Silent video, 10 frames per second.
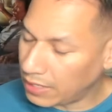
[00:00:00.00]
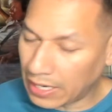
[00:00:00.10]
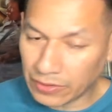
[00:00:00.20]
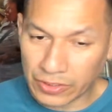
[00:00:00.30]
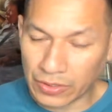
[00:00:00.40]

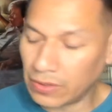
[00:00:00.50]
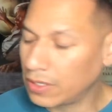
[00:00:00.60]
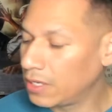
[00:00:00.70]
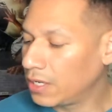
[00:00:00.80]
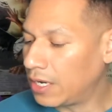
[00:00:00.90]
outsole.
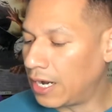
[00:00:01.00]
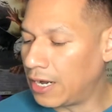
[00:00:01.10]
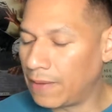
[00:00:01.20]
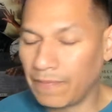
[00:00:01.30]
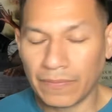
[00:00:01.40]

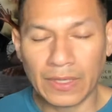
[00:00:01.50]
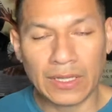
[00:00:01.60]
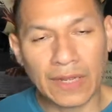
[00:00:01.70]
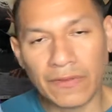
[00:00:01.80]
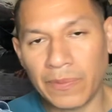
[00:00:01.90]
Um,
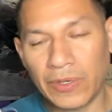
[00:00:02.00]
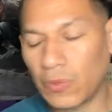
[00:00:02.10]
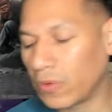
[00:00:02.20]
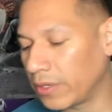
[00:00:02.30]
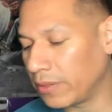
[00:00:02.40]
never been
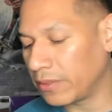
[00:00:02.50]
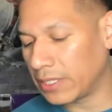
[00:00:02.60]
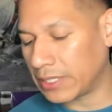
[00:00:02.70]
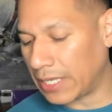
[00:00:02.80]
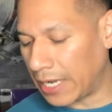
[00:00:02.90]
worn
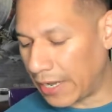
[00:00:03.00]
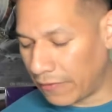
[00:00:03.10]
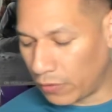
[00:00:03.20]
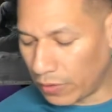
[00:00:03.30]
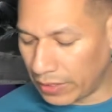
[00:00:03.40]
because I,
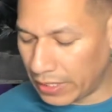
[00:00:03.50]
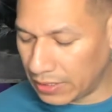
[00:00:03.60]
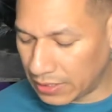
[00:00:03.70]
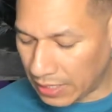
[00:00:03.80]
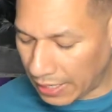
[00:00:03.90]
haven't wore
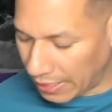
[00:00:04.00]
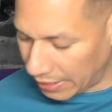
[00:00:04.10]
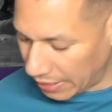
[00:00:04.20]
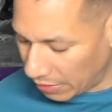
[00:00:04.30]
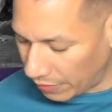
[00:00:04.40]
these. I,
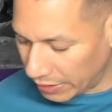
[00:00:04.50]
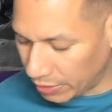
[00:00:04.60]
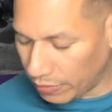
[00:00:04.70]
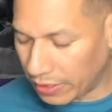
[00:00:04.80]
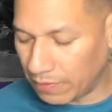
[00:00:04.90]
I can't wait
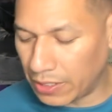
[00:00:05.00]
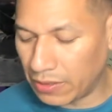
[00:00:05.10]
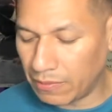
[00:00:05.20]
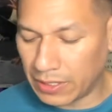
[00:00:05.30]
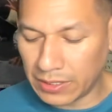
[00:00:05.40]
to wear them
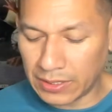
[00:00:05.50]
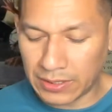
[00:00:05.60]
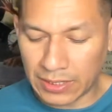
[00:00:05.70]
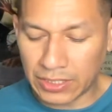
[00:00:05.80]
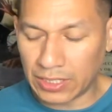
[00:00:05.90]
though because
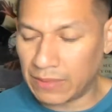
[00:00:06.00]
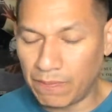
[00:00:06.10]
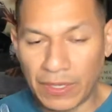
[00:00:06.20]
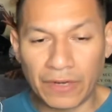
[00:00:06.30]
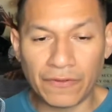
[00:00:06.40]
it's such a
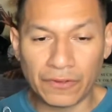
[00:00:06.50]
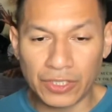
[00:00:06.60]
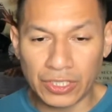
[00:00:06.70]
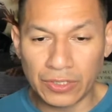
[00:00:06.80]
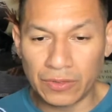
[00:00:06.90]
beautiful
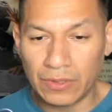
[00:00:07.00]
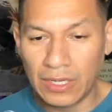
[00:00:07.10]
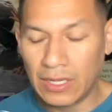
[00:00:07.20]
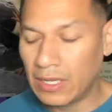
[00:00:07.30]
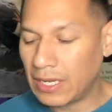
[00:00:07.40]
shoe.
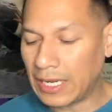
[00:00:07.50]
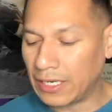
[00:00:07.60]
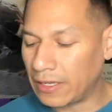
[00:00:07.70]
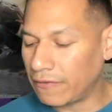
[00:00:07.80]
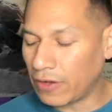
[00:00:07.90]
I
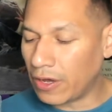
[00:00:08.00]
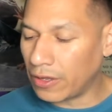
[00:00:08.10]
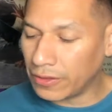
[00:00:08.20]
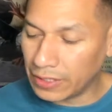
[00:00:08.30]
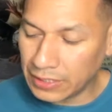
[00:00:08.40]
love
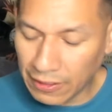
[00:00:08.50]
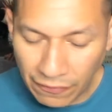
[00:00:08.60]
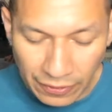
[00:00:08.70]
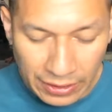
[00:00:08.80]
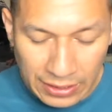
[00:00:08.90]
all the
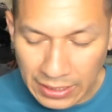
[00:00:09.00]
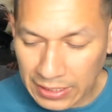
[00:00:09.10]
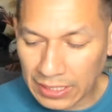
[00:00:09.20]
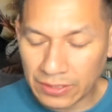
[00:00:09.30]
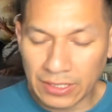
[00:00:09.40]
different
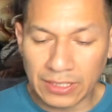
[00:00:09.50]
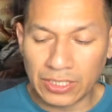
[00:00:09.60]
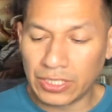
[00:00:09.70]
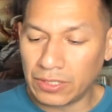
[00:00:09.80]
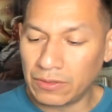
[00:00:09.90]
details on
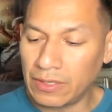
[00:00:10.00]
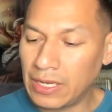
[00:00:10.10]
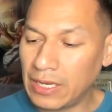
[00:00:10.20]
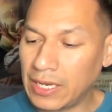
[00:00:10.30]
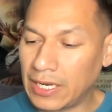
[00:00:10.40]
this shoe
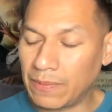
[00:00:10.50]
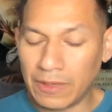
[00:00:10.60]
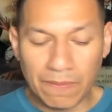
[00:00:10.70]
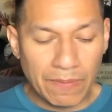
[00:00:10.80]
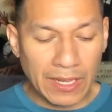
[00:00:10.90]
and I'm going
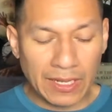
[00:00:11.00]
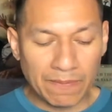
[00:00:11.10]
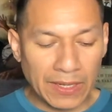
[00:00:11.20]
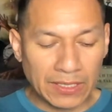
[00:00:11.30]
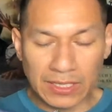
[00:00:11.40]
to ba
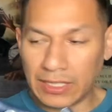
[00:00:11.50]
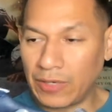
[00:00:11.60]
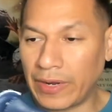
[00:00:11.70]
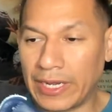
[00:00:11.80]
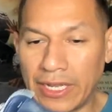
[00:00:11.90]
basically right